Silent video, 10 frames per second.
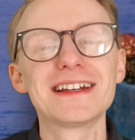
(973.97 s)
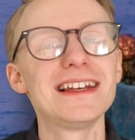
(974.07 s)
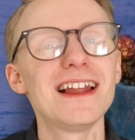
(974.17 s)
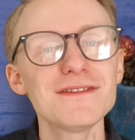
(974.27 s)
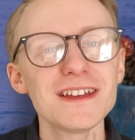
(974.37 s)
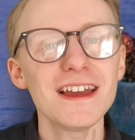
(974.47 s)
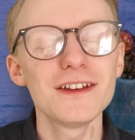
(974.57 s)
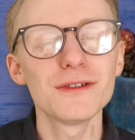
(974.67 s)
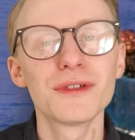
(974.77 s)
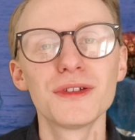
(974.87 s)
I'd love to hear
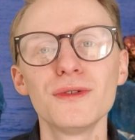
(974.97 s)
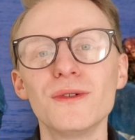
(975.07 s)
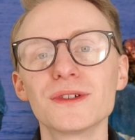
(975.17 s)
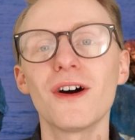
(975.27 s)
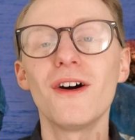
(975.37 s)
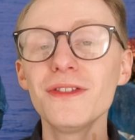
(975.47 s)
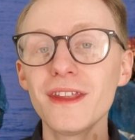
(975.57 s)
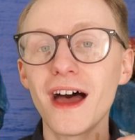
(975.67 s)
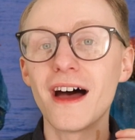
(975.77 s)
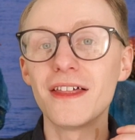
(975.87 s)
your thoughts on
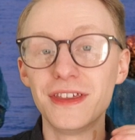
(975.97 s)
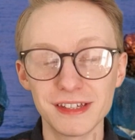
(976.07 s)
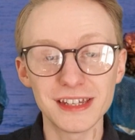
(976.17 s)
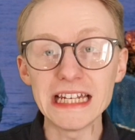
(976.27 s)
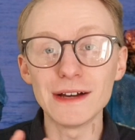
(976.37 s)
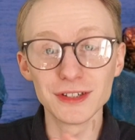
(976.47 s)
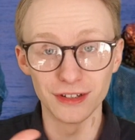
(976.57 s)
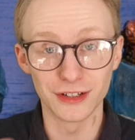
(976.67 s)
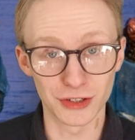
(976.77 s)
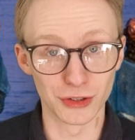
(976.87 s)
the Sea Devils,
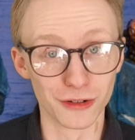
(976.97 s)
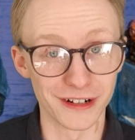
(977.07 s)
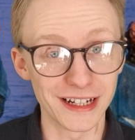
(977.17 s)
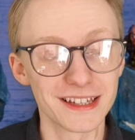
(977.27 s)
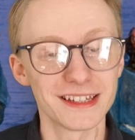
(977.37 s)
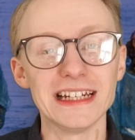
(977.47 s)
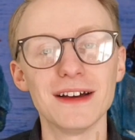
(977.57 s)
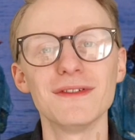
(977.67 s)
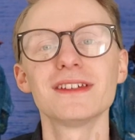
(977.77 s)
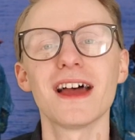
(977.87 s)
the story, the Sea
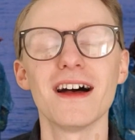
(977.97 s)
Devils,